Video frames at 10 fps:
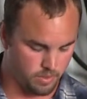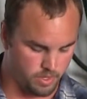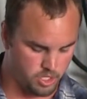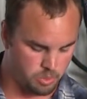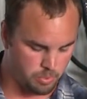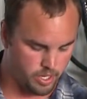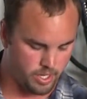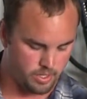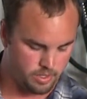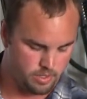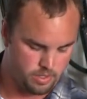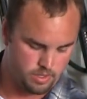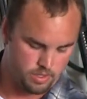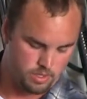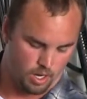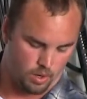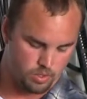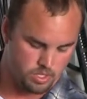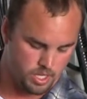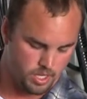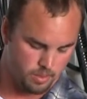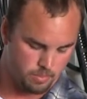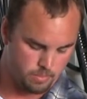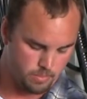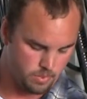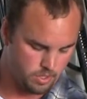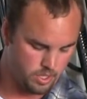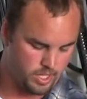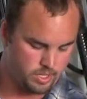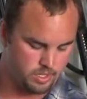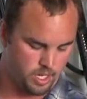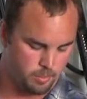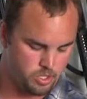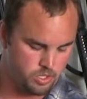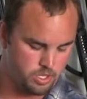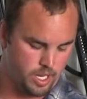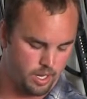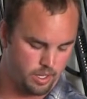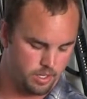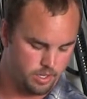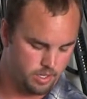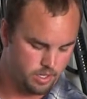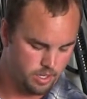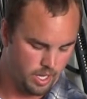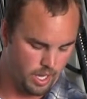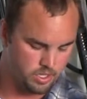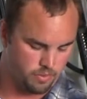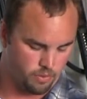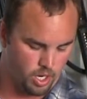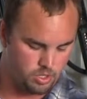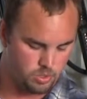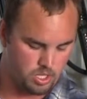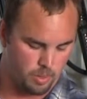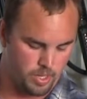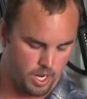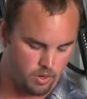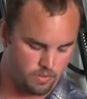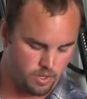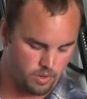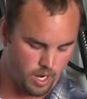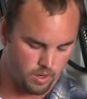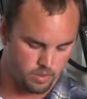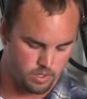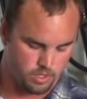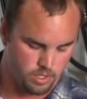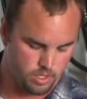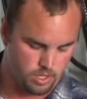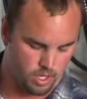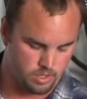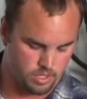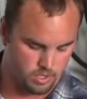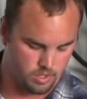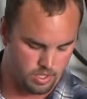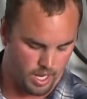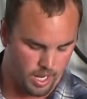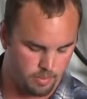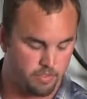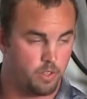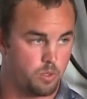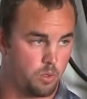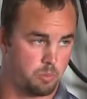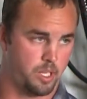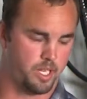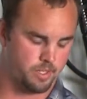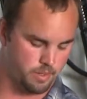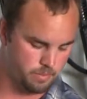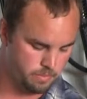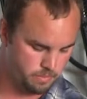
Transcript: This spring, our team collected temperature data as the frost was coming out of the ground until the time the field was planted.